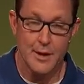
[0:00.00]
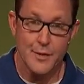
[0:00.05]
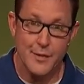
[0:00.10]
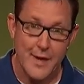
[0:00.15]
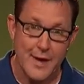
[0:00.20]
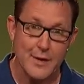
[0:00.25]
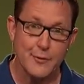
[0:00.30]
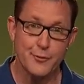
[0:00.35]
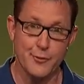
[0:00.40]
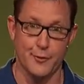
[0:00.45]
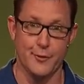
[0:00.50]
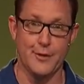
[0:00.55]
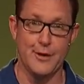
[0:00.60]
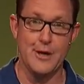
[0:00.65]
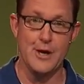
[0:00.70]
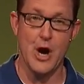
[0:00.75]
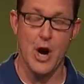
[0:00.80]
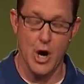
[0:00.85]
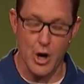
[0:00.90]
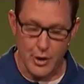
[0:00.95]

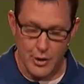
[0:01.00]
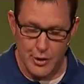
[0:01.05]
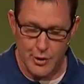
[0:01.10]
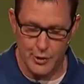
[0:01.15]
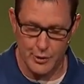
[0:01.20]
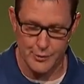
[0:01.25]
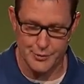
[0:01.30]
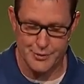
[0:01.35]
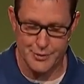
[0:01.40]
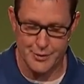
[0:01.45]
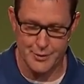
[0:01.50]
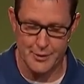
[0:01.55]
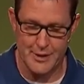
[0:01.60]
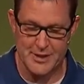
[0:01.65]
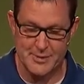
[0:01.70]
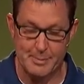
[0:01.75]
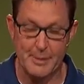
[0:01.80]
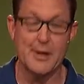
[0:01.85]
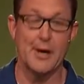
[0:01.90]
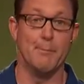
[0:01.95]
Thankfully, our culture
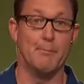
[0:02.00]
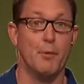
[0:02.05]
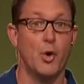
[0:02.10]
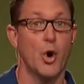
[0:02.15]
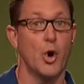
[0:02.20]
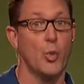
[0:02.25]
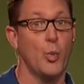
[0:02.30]
has become more